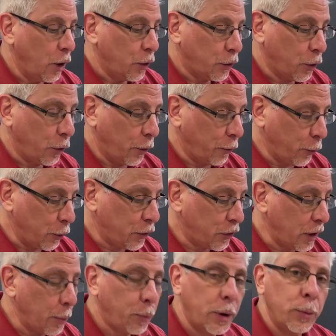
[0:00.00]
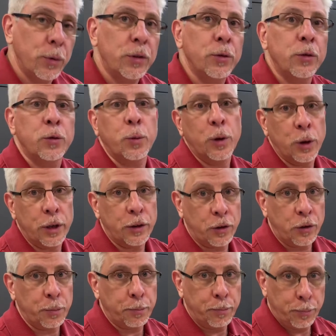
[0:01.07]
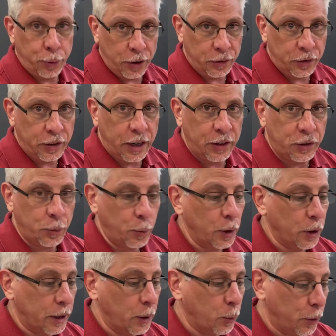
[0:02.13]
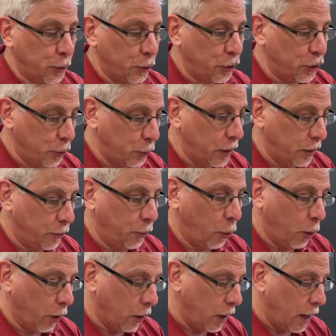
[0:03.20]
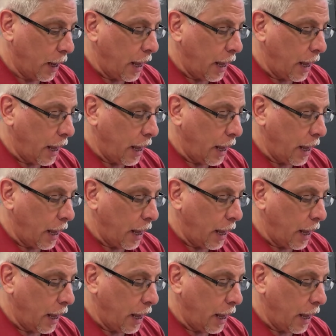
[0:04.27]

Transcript: So the first step we would do is we look at this presentation, we look at what they're shooting for.